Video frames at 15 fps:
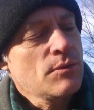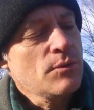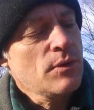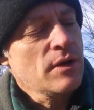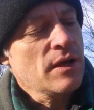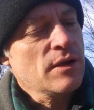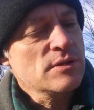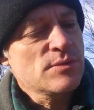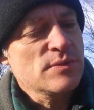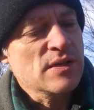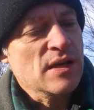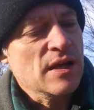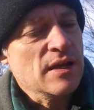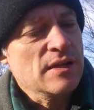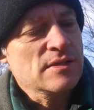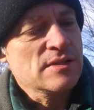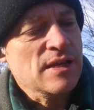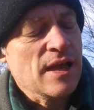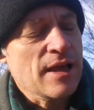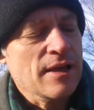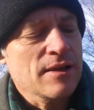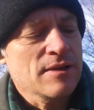What else was I gonna
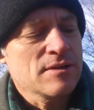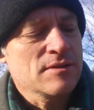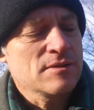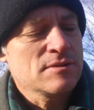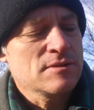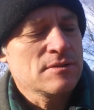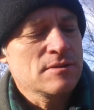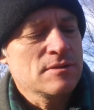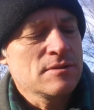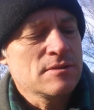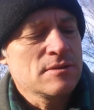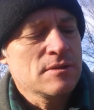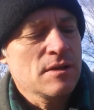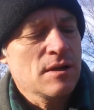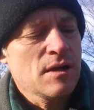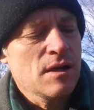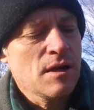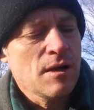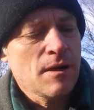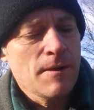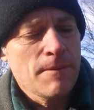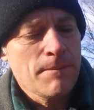say?
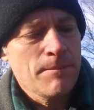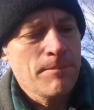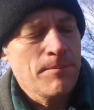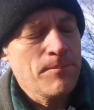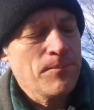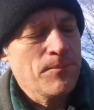Oh,